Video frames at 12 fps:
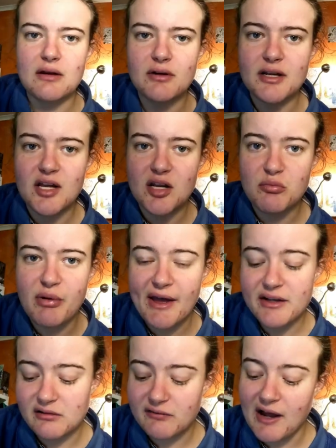And I read A
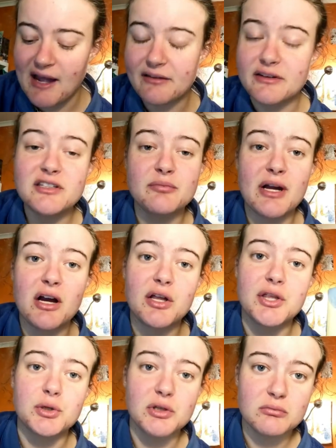Pattern of Islands by
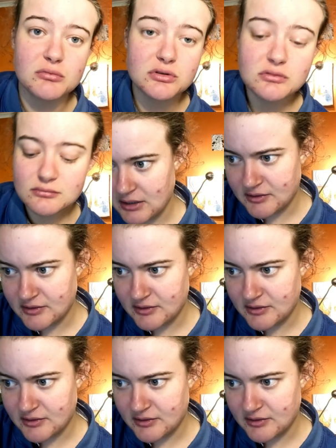Arthur Grimble.